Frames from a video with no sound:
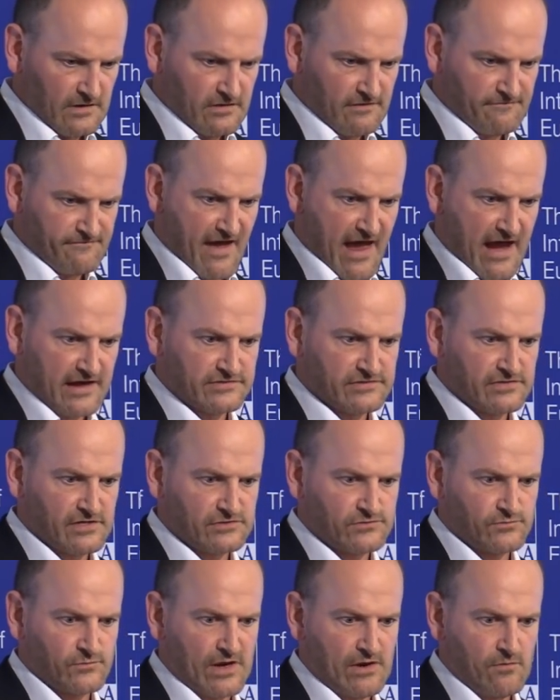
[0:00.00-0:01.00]
The fact
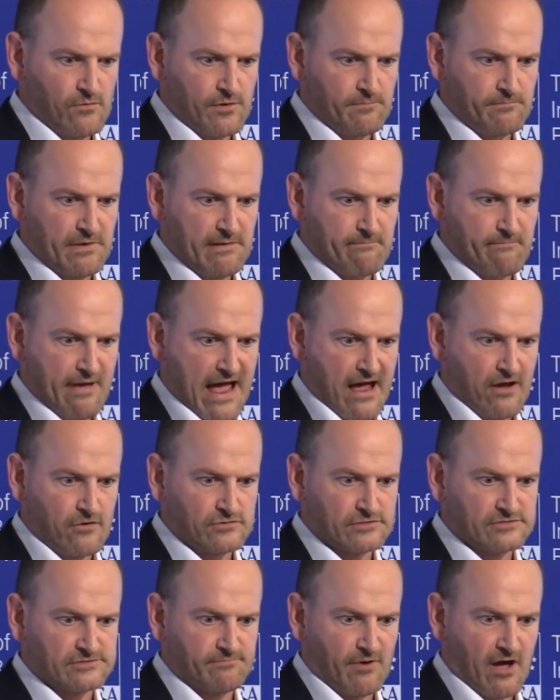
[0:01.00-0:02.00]
that we would be
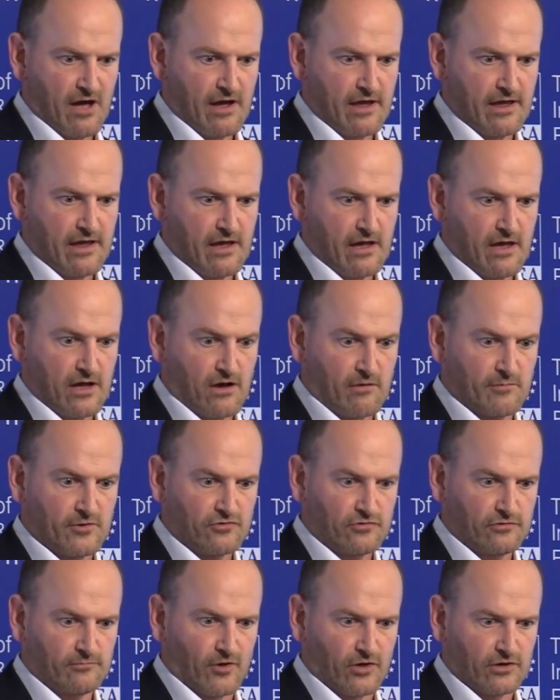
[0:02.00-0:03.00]
bound by a
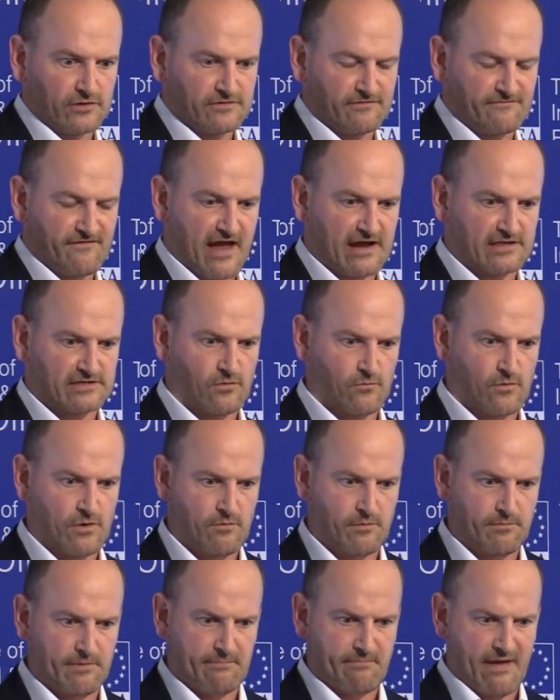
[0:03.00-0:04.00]
common rule book, the fact that
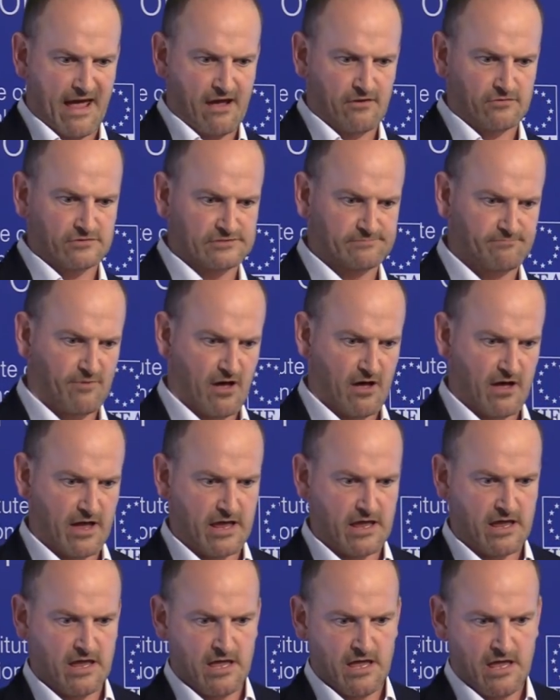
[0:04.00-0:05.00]
we would be bound
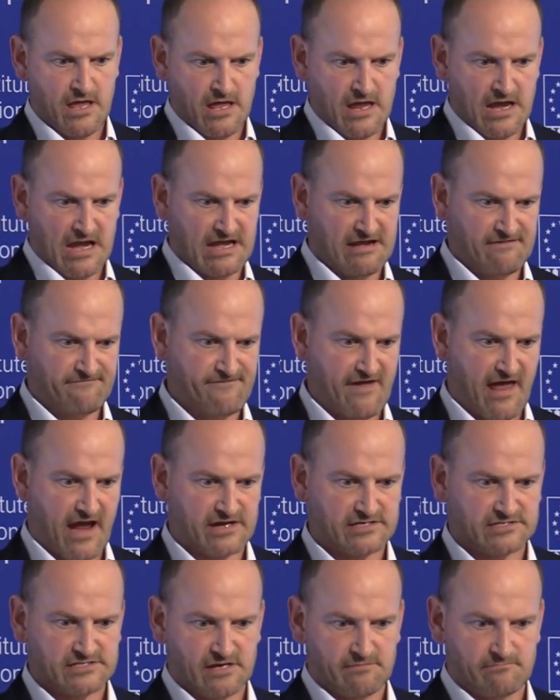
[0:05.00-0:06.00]
by, in
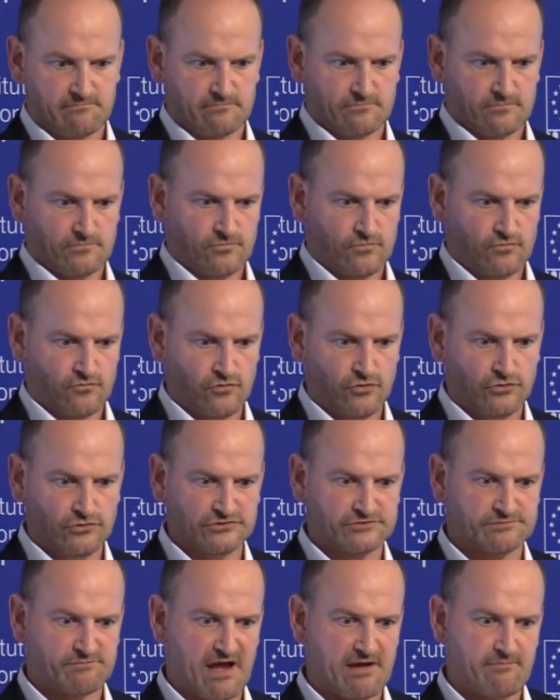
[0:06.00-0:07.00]
effect,
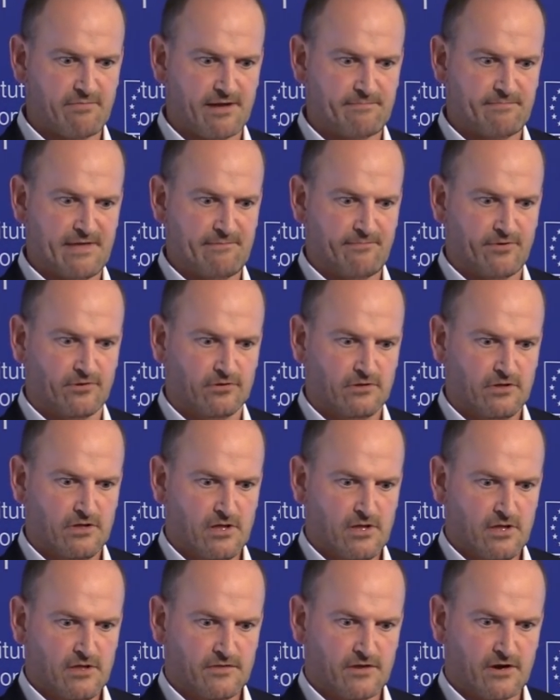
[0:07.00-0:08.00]
rules made by people
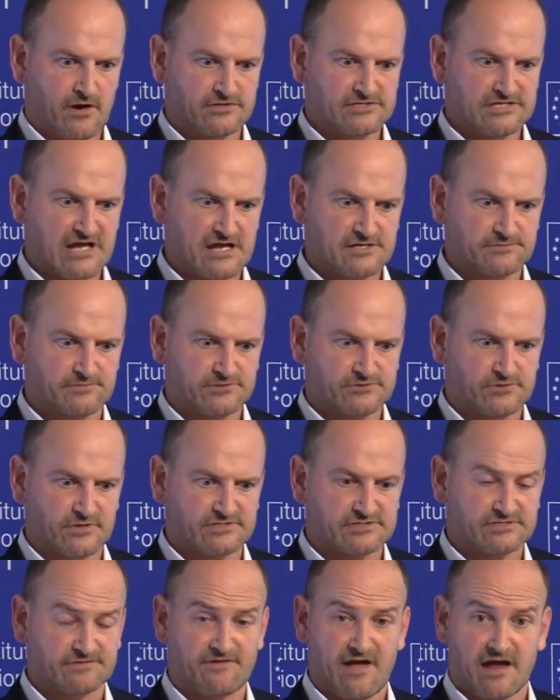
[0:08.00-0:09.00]
that aren't accountable to
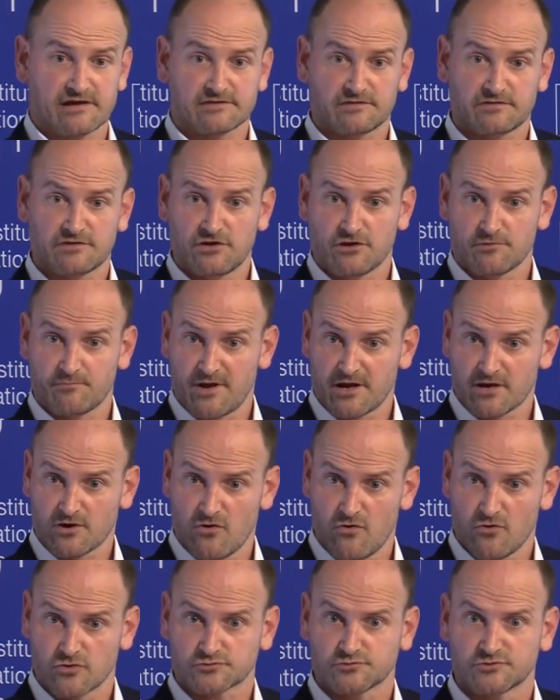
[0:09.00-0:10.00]
us, the fact that the European
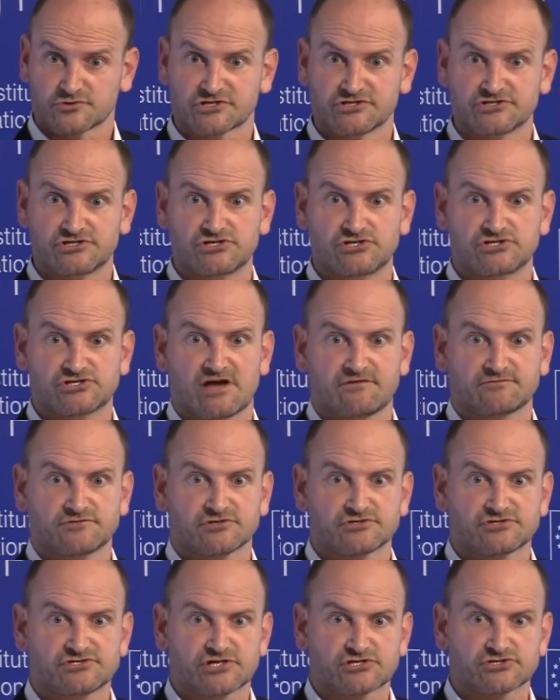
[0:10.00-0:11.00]
Court would continue to have
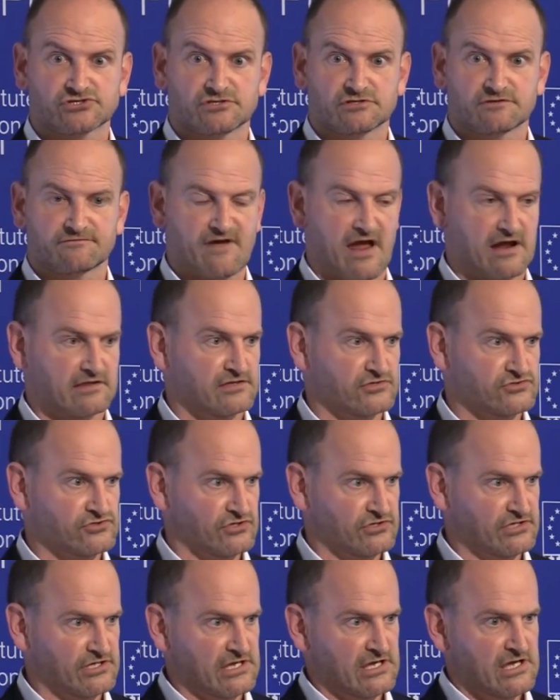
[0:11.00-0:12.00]
jurisdiction, the fact that
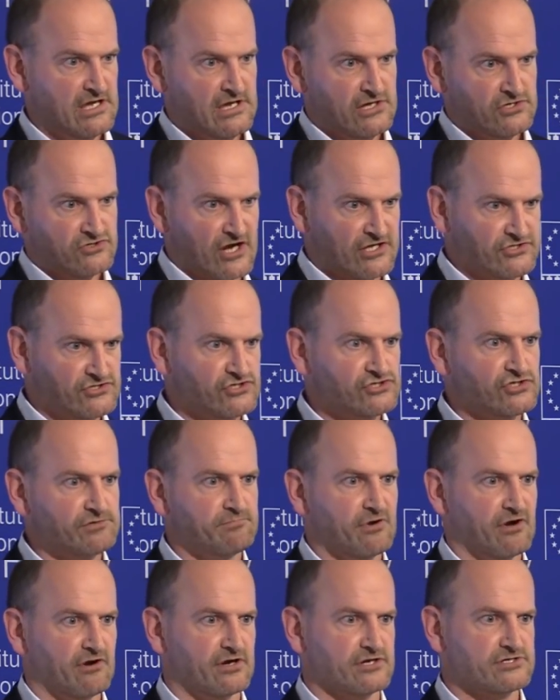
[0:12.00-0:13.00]
during the
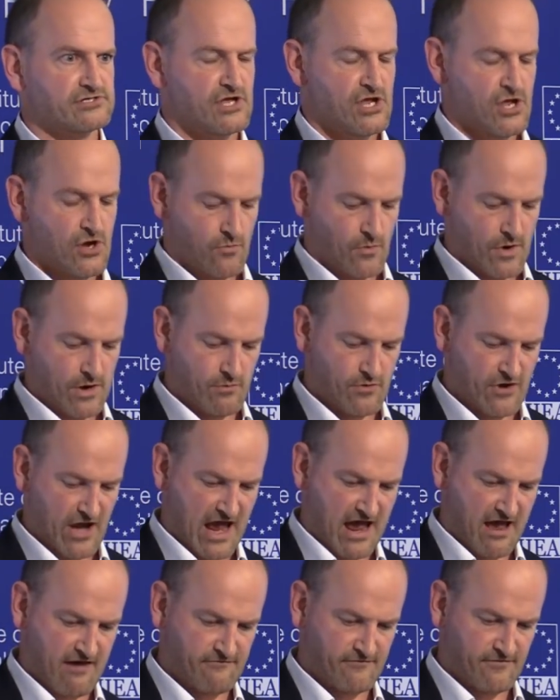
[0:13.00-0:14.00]
transition period we would
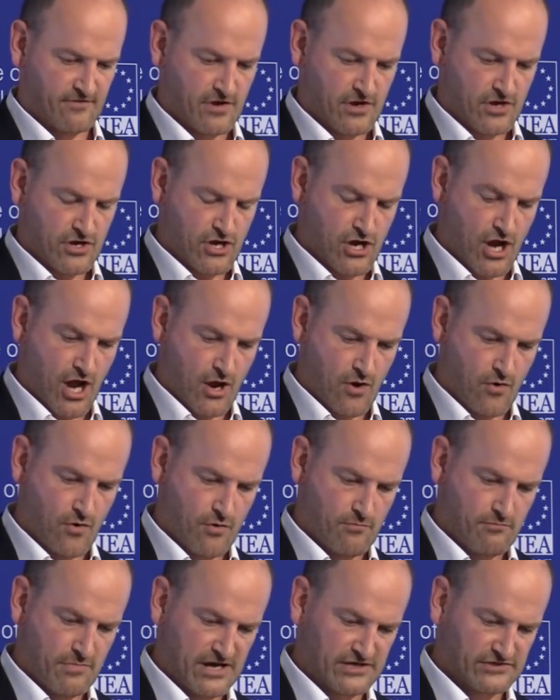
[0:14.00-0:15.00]
have
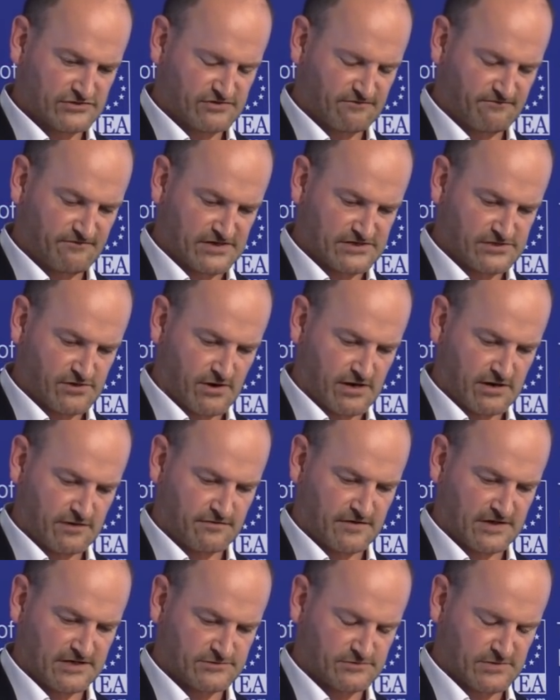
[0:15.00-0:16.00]
no means of vetoing
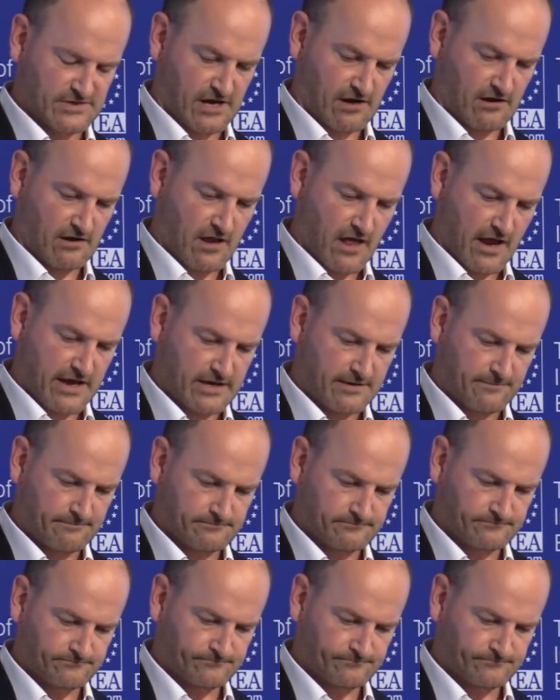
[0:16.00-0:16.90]
things we don't like.